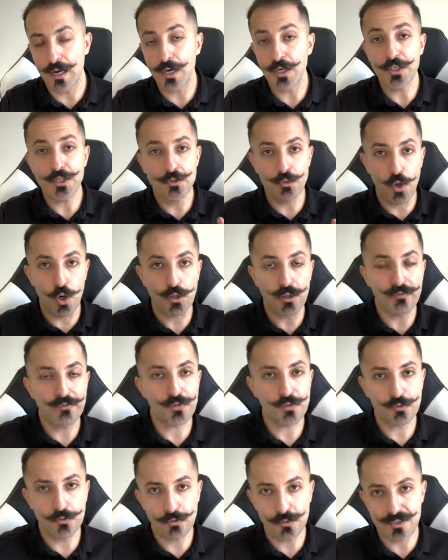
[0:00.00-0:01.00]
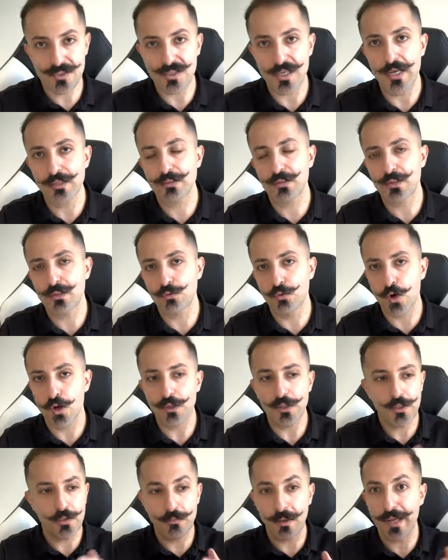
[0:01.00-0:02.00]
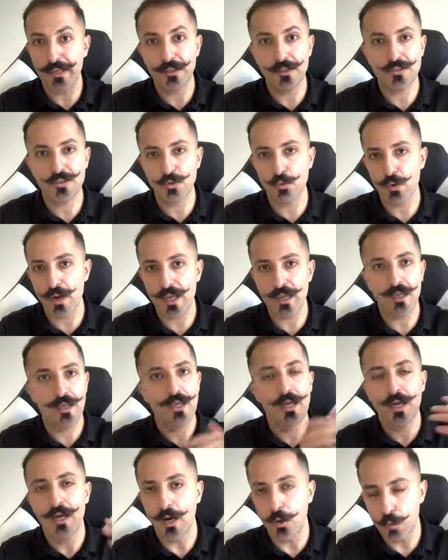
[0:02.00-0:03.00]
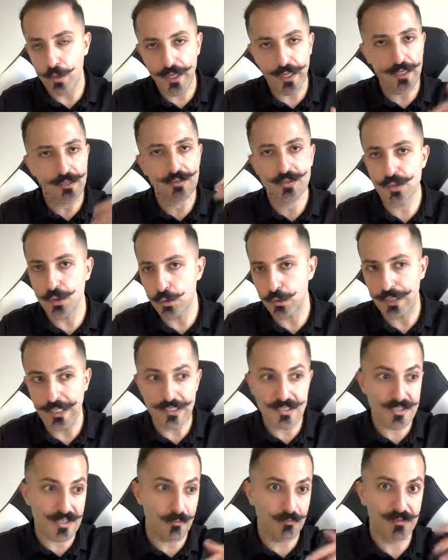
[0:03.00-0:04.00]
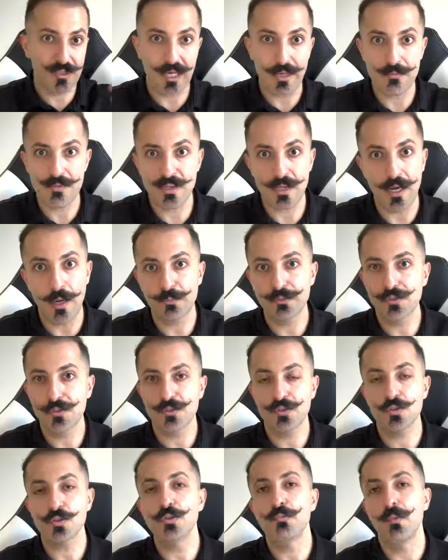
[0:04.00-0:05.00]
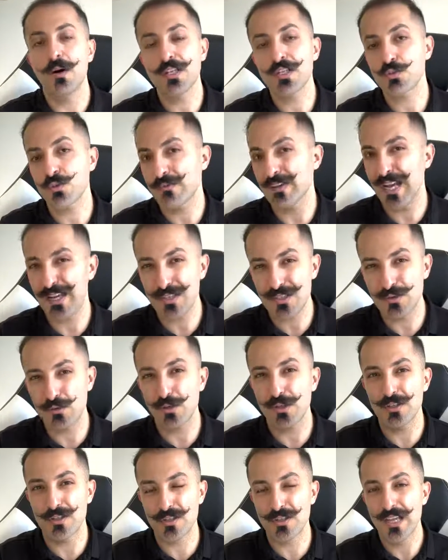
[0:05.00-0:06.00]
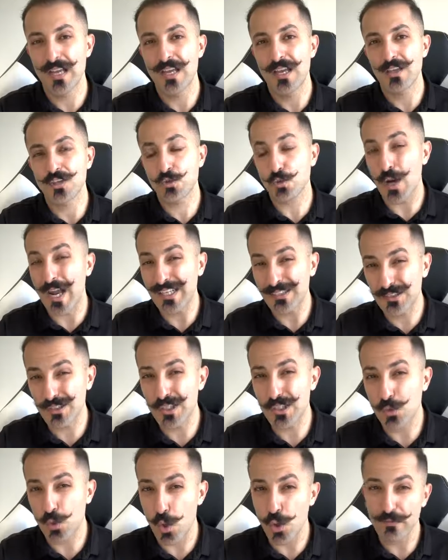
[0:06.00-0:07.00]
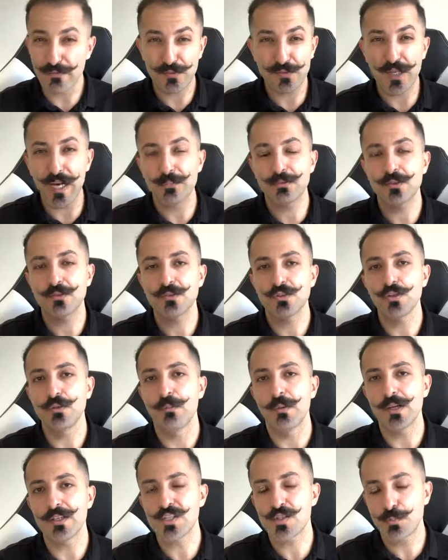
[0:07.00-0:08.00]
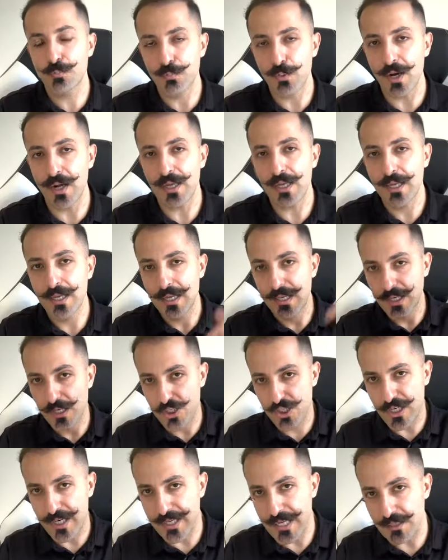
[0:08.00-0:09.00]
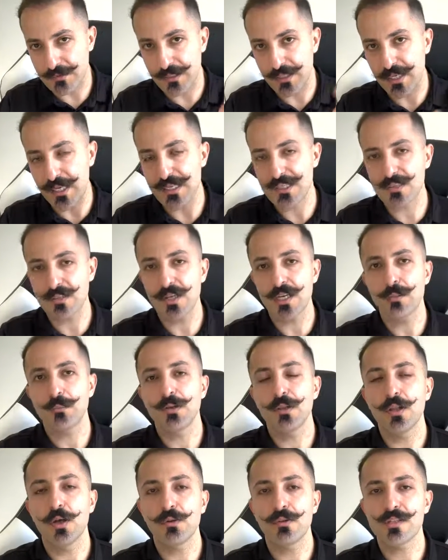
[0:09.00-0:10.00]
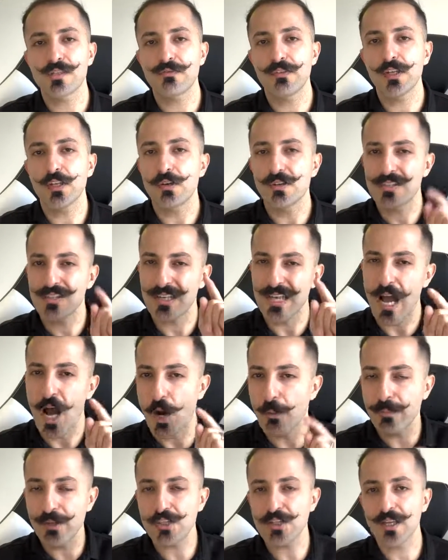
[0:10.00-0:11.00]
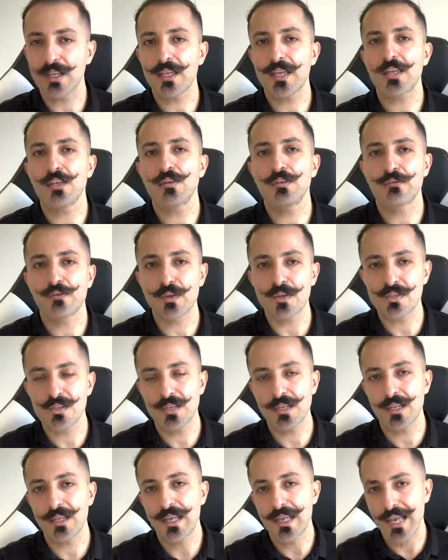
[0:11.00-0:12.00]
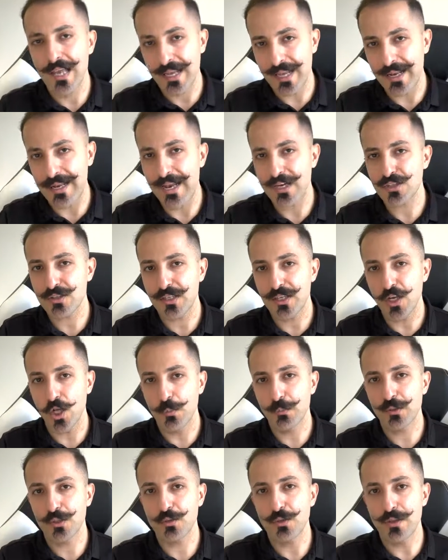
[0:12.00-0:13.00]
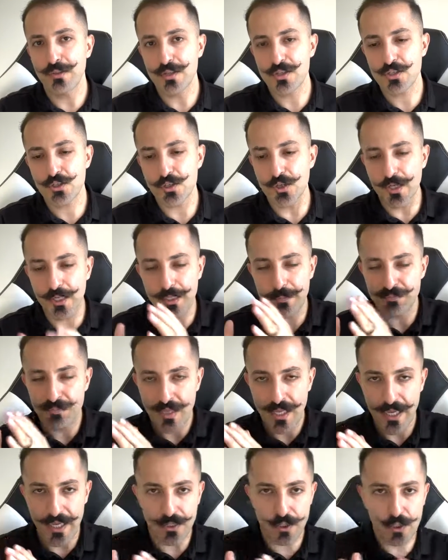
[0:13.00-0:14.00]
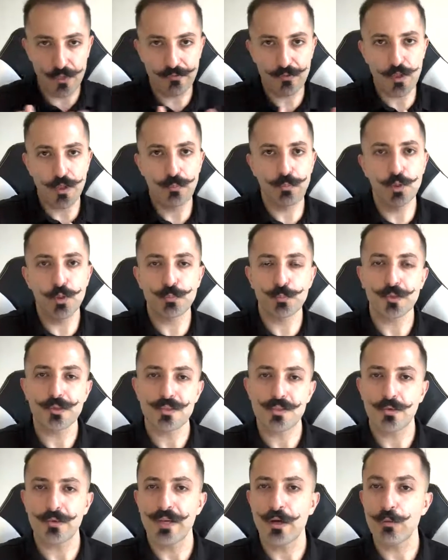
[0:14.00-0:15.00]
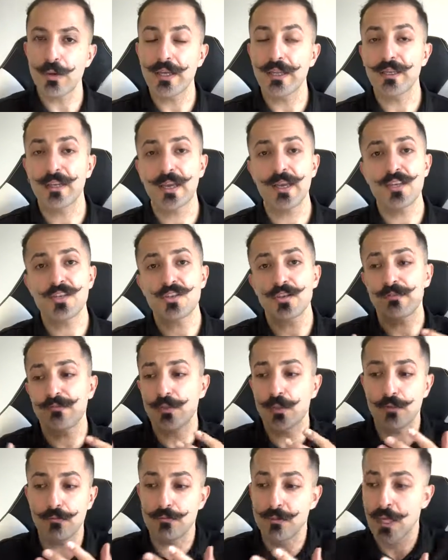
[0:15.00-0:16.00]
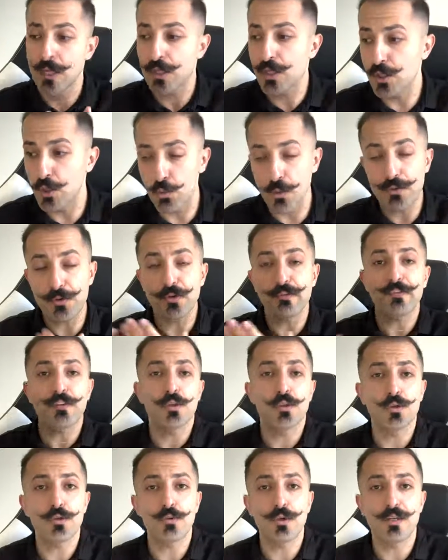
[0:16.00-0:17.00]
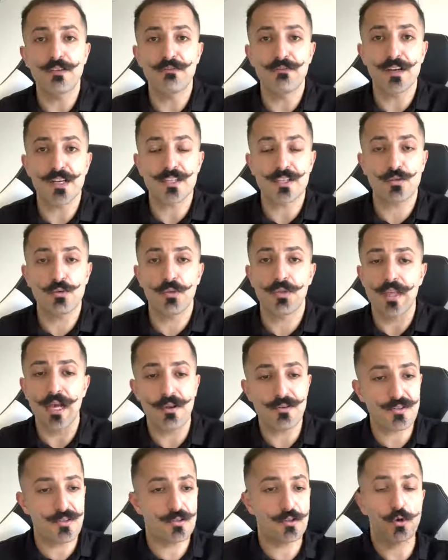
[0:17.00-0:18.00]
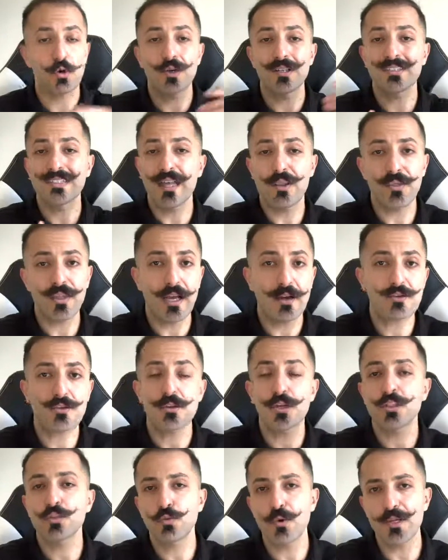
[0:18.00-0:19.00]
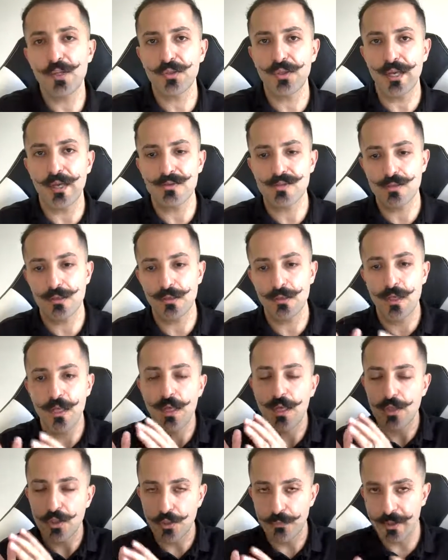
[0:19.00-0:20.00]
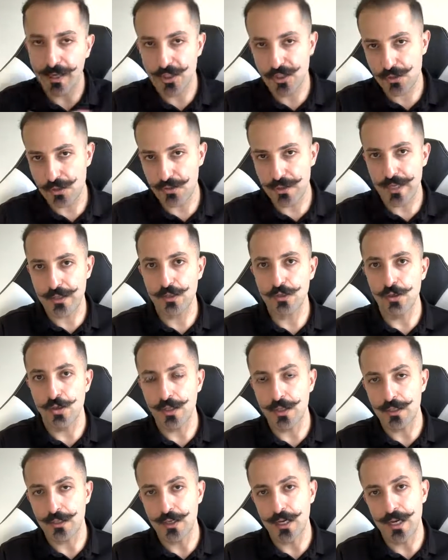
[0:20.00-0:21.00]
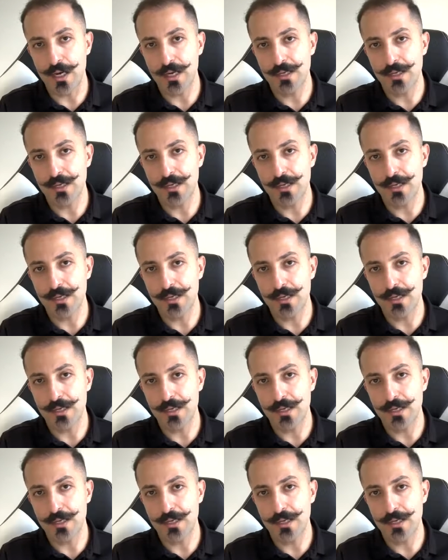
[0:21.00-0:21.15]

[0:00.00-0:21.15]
enroll if you do decide to enroll, and you might need to wait a week, 2 weeks, sometimes up to 2 months. We've had students trying to enroll for up to 2 months, but check out the case study below this video and see how BJK University can actually help you in this journey and give you a blueprint, so that way, in case if you, whether if you invest $2,000 or $10,000 or $20,000, you make sure that your,